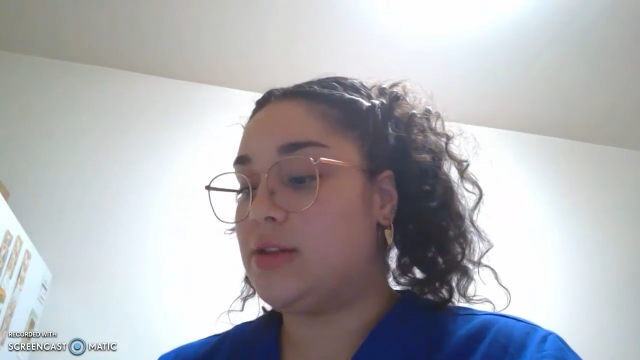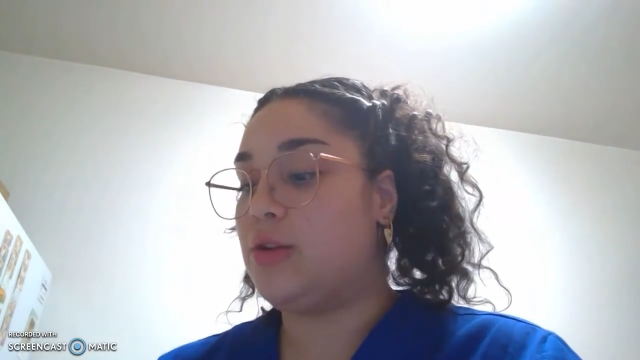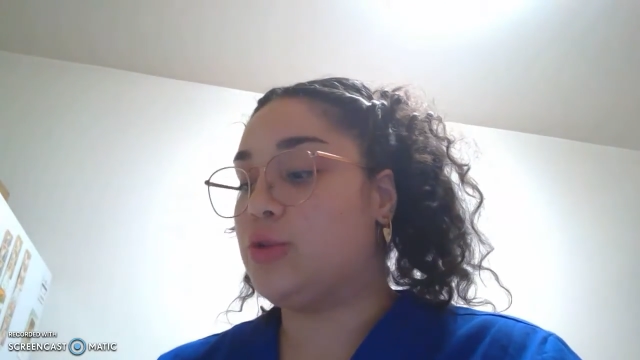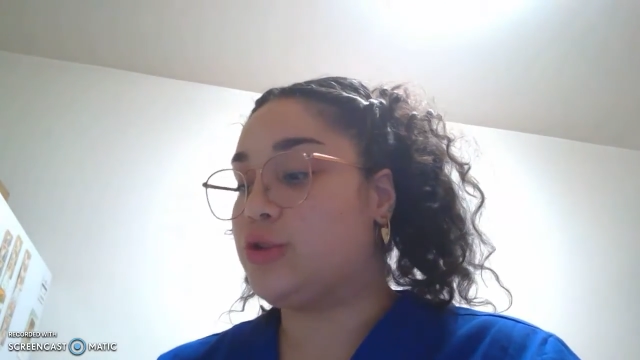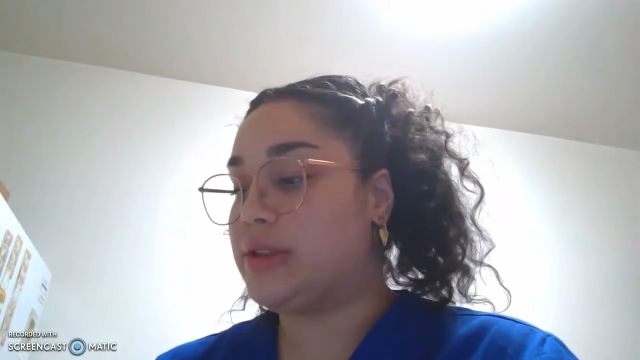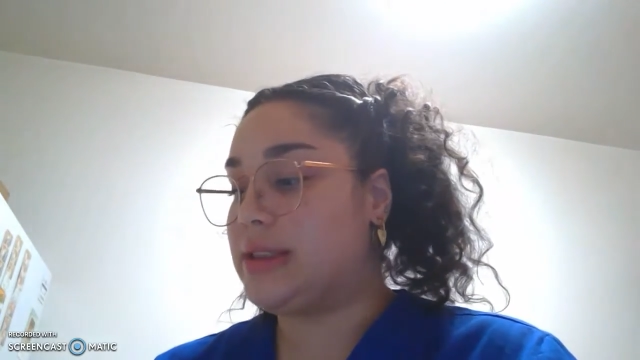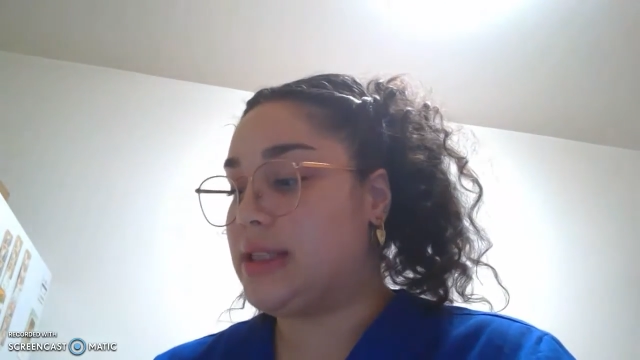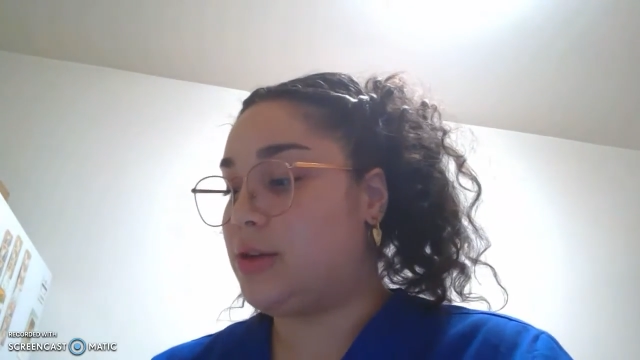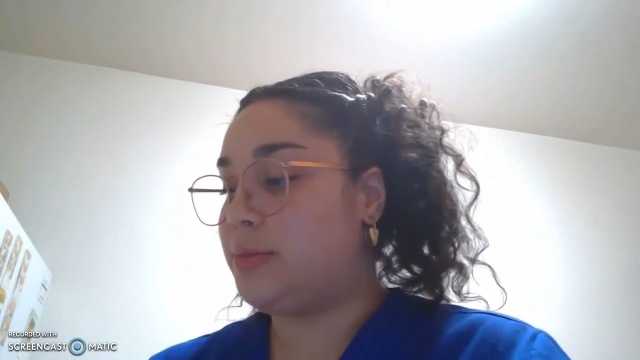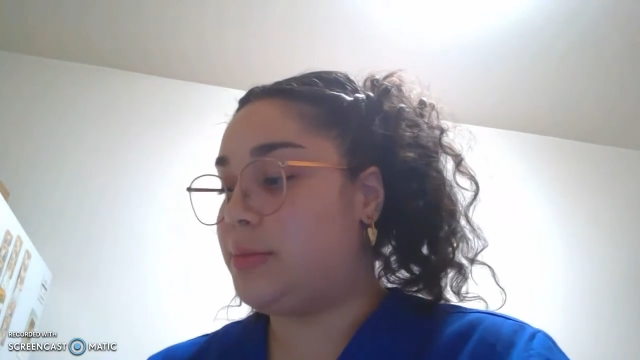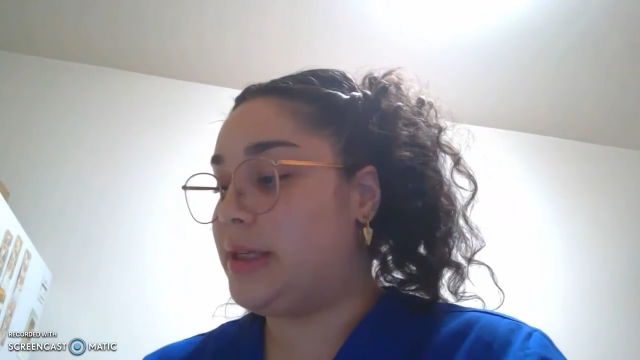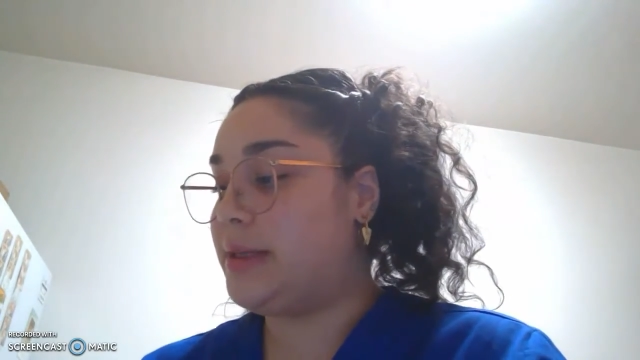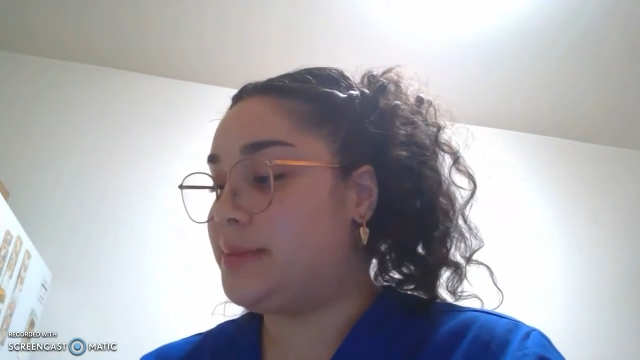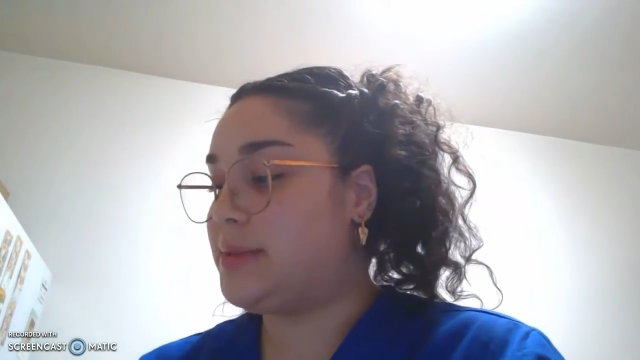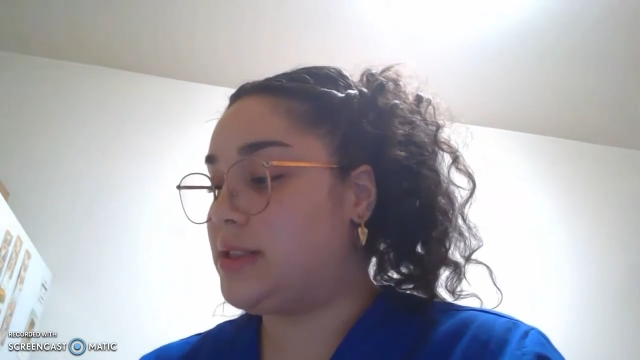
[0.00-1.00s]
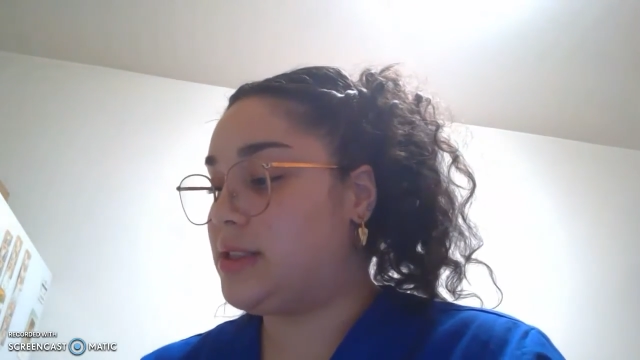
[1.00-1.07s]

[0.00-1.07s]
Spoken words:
ultrasound beams